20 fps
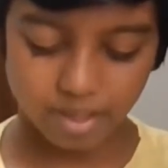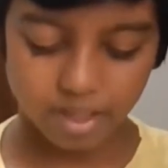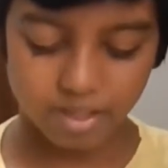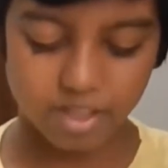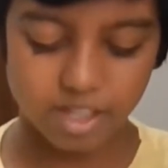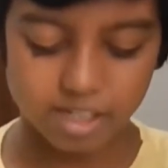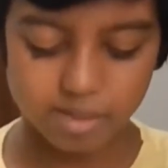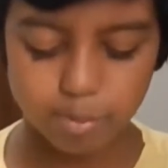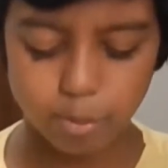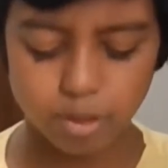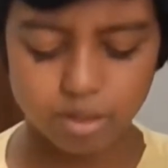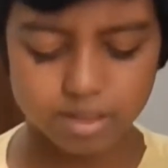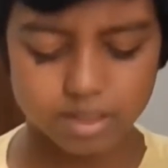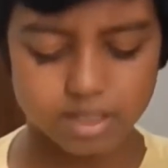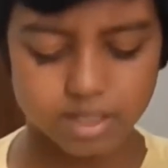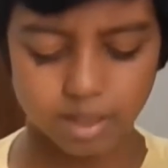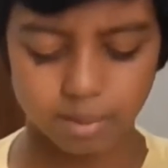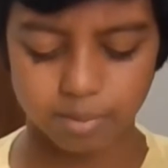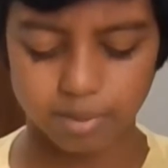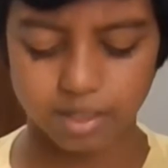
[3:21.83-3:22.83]
This book
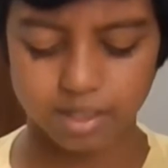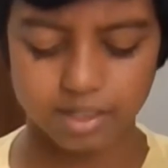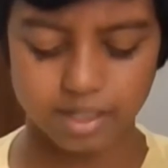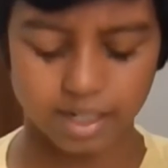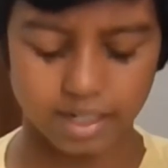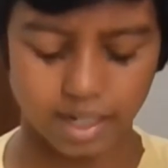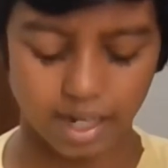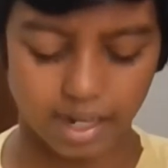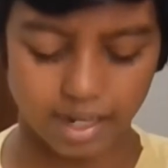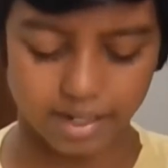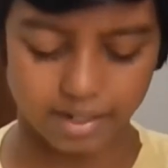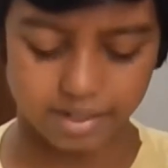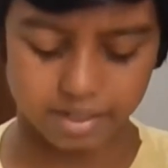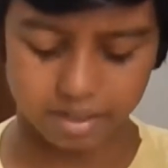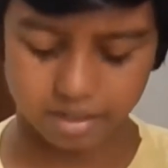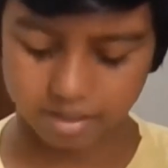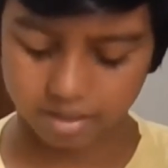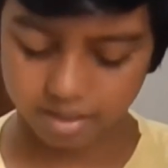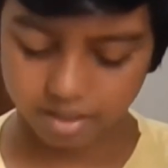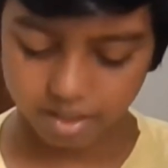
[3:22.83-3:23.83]
is something that I
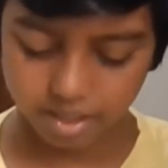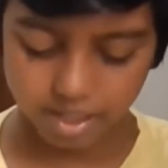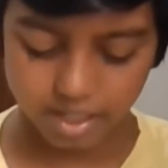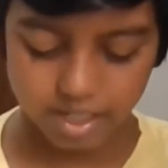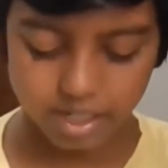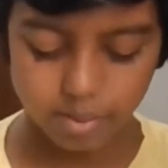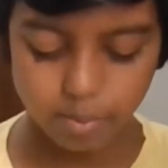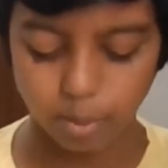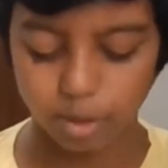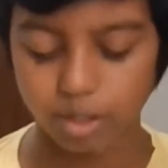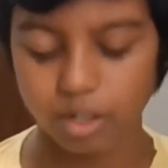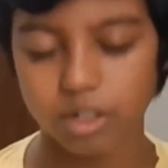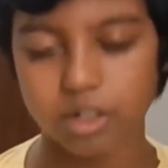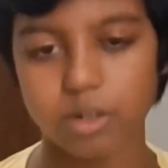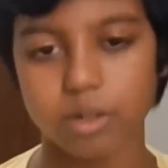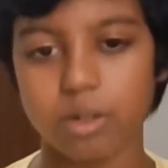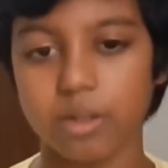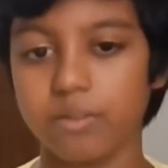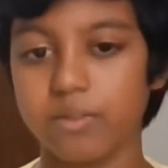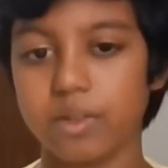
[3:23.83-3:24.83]
really wanted
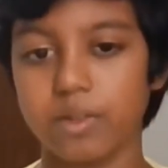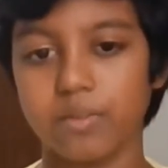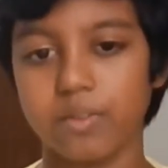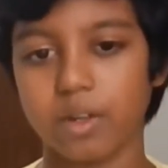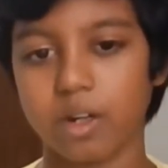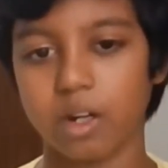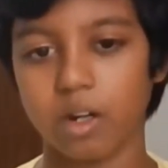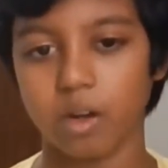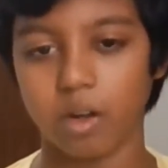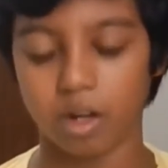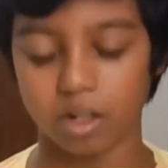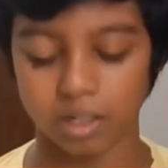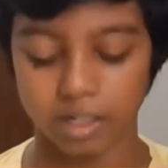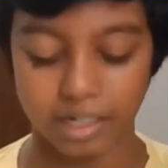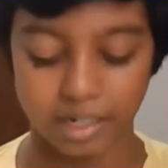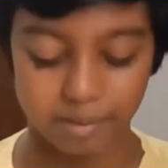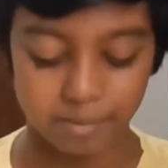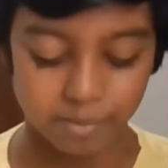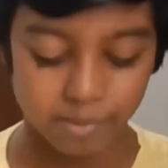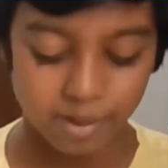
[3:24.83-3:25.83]
to review for a long
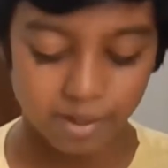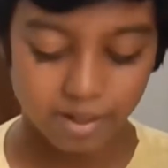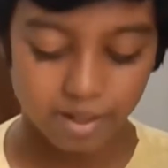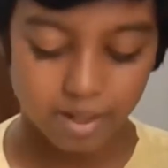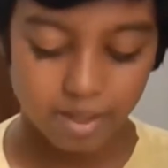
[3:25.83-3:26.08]
time.